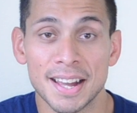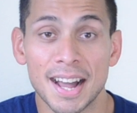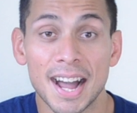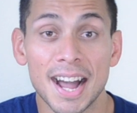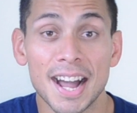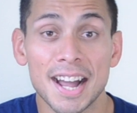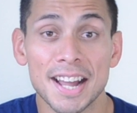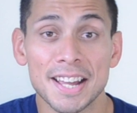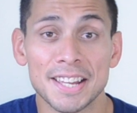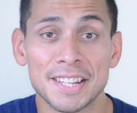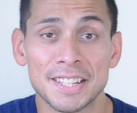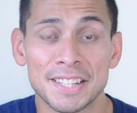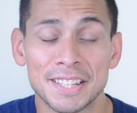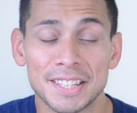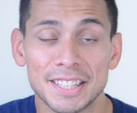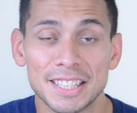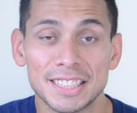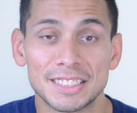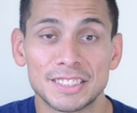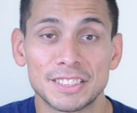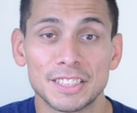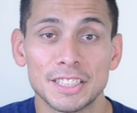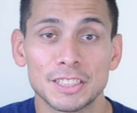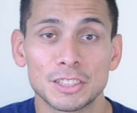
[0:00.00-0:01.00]
Hi,
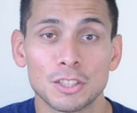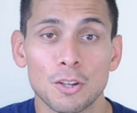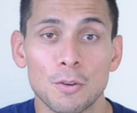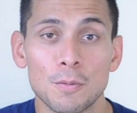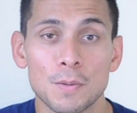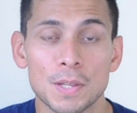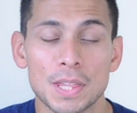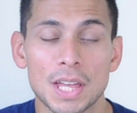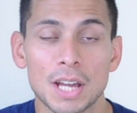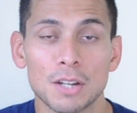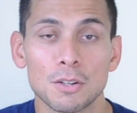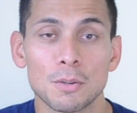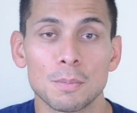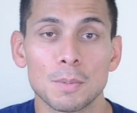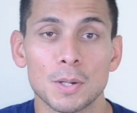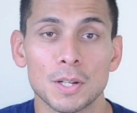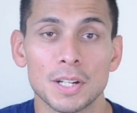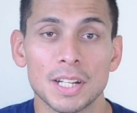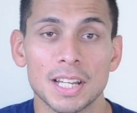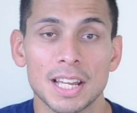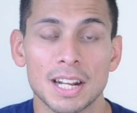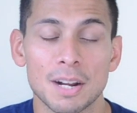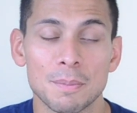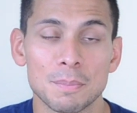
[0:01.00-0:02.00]
it's Cisco with
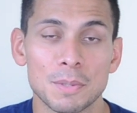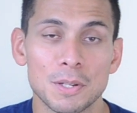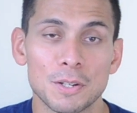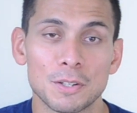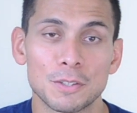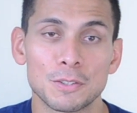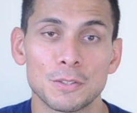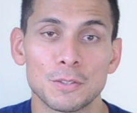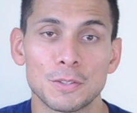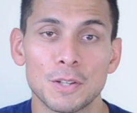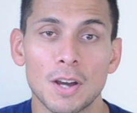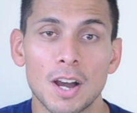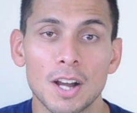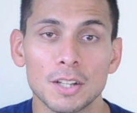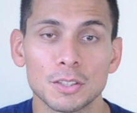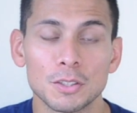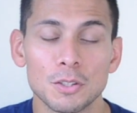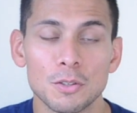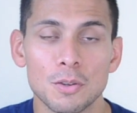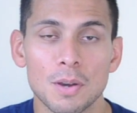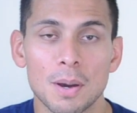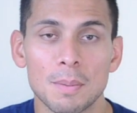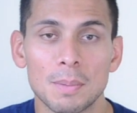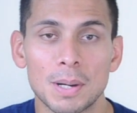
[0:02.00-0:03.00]
Acrobotic and I'm here to talk
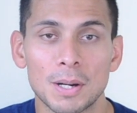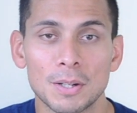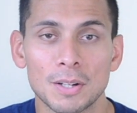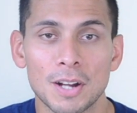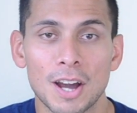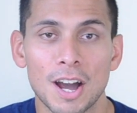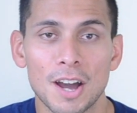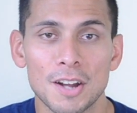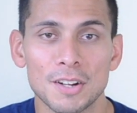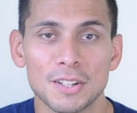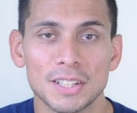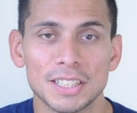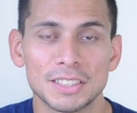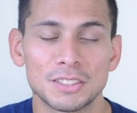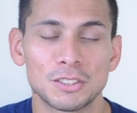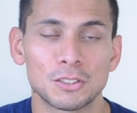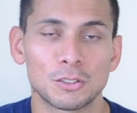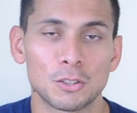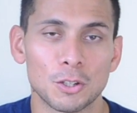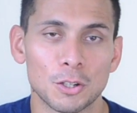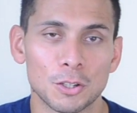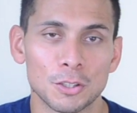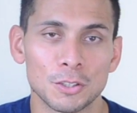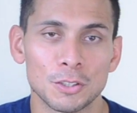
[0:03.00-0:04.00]
to you about how to get
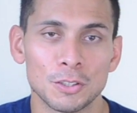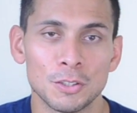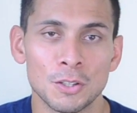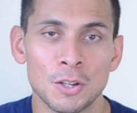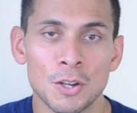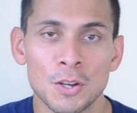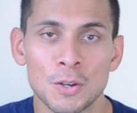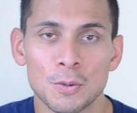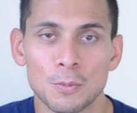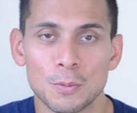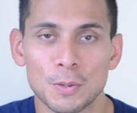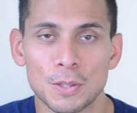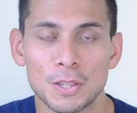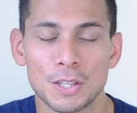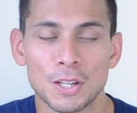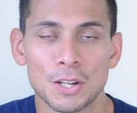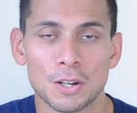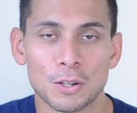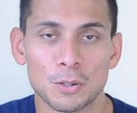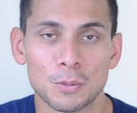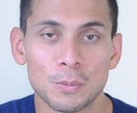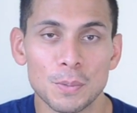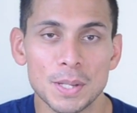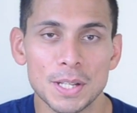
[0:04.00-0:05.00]
started with the
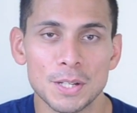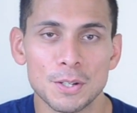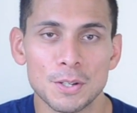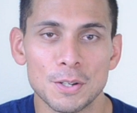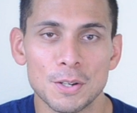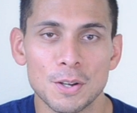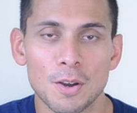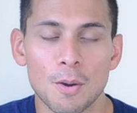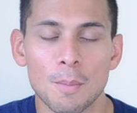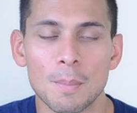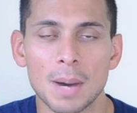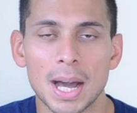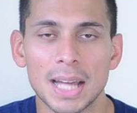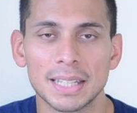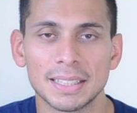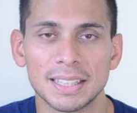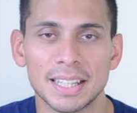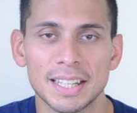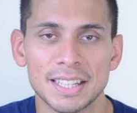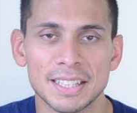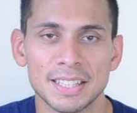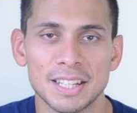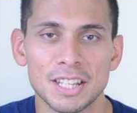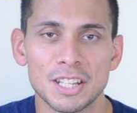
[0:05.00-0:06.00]
Arduino command
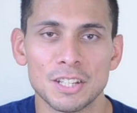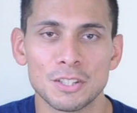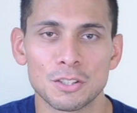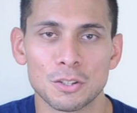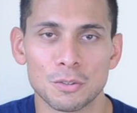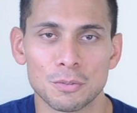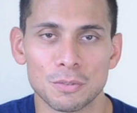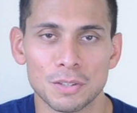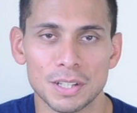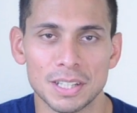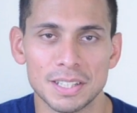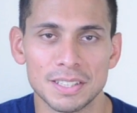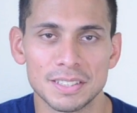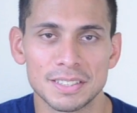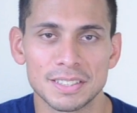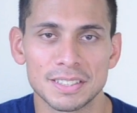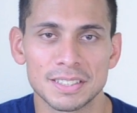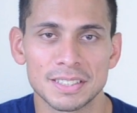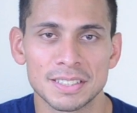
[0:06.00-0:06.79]
line interface.